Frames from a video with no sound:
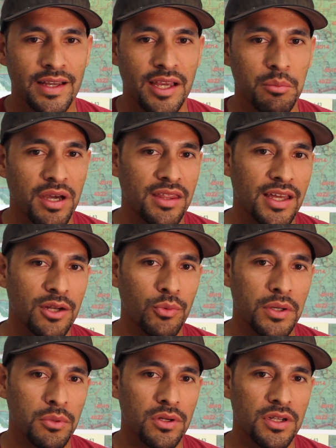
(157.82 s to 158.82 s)
And by then,
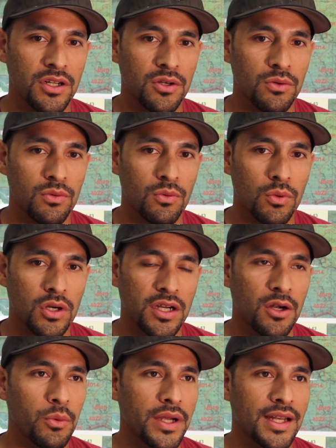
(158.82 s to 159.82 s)
we were,
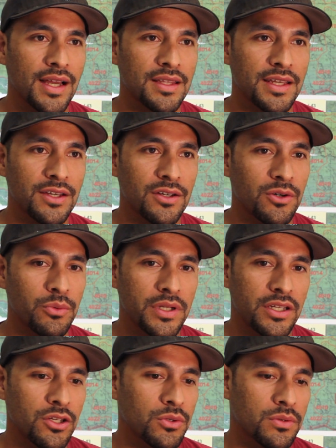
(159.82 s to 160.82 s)
working our way down the hill, and
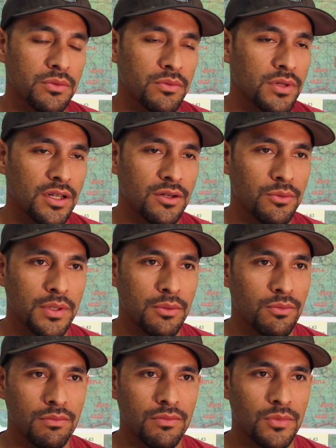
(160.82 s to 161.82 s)
we knew, we
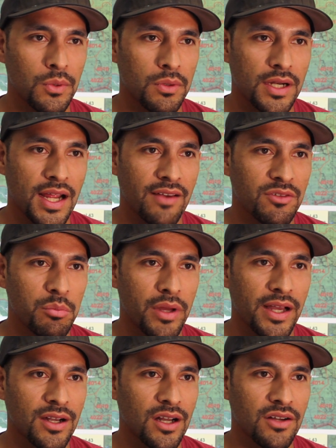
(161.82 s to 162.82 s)
were going to have to
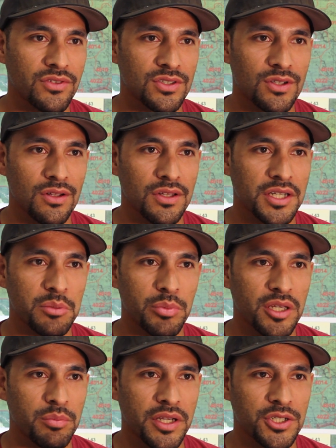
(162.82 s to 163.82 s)
back off and start looking
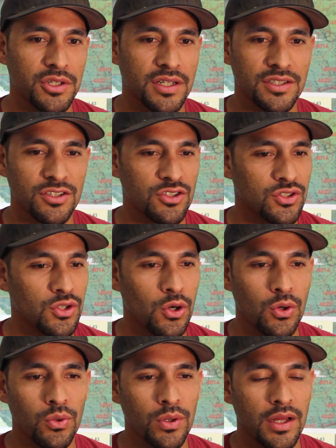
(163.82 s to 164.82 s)
big picture, because there's
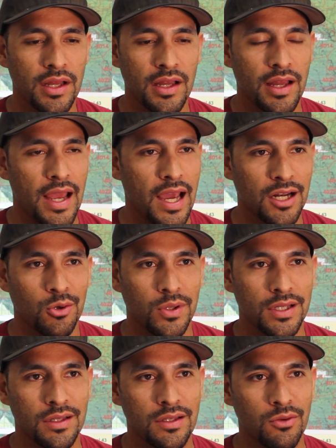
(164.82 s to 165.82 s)
no
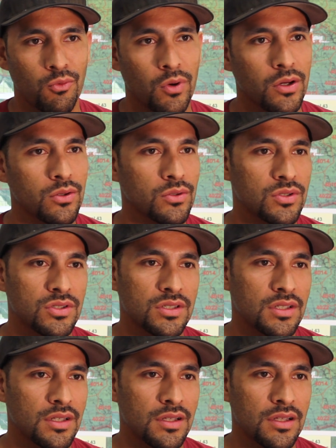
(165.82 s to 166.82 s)
adequate roads.